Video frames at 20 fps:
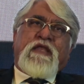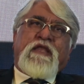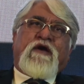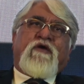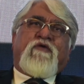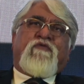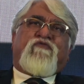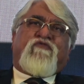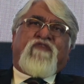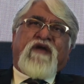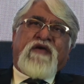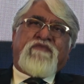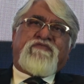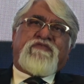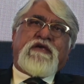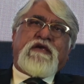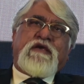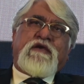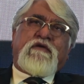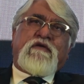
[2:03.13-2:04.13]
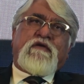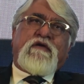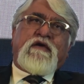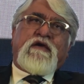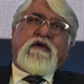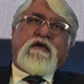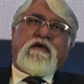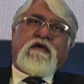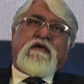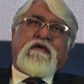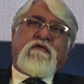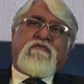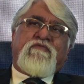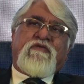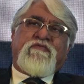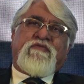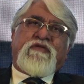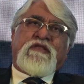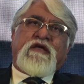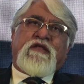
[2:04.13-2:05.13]
Now 5G
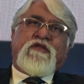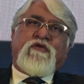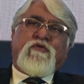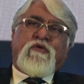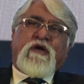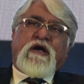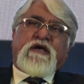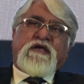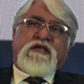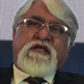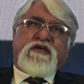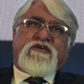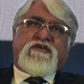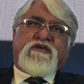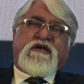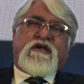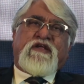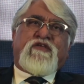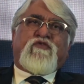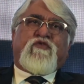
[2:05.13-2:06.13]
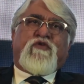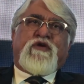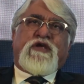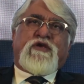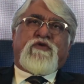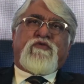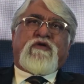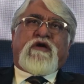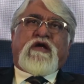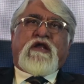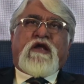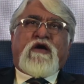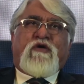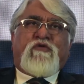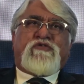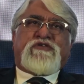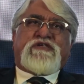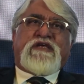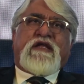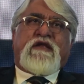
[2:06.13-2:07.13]
with the new architecture, it is going to the
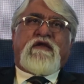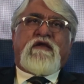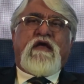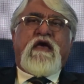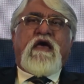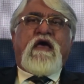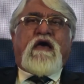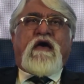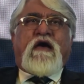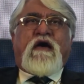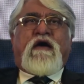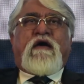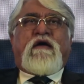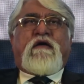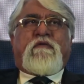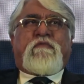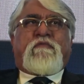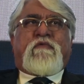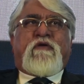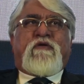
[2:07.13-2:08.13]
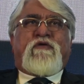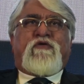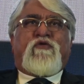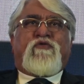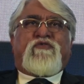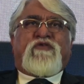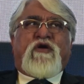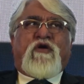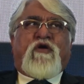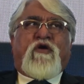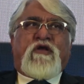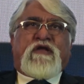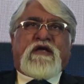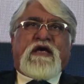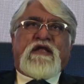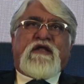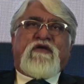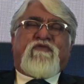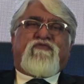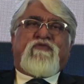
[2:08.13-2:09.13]
clouds and using all
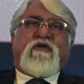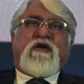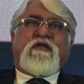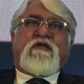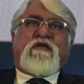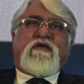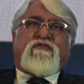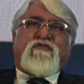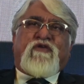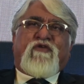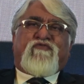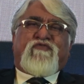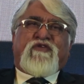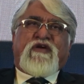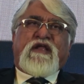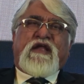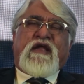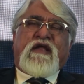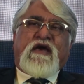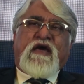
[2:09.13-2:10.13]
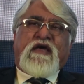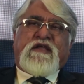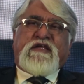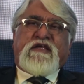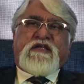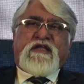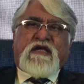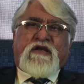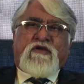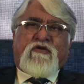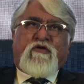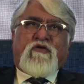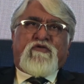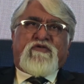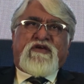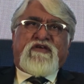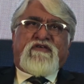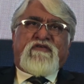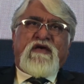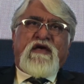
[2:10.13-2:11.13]
kind of the software and IT
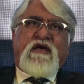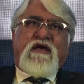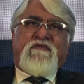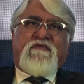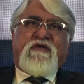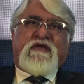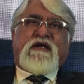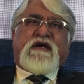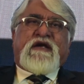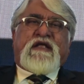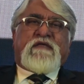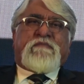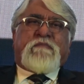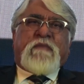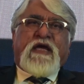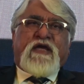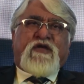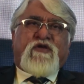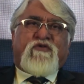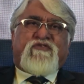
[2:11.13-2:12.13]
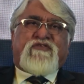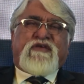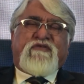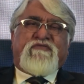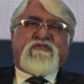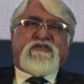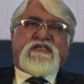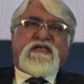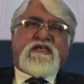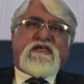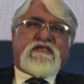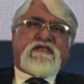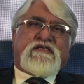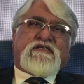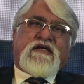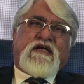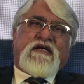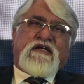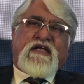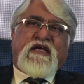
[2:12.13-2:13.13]
technologies, whether it is
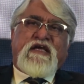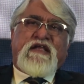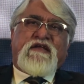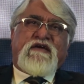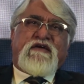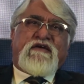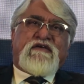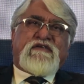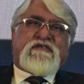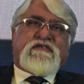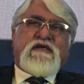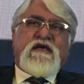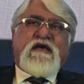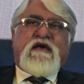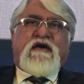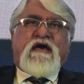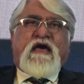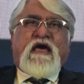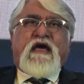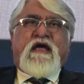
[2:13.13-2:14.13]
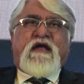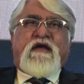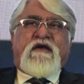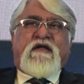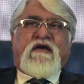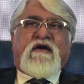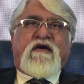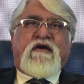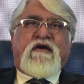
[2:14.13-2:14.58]
microservices, containers, and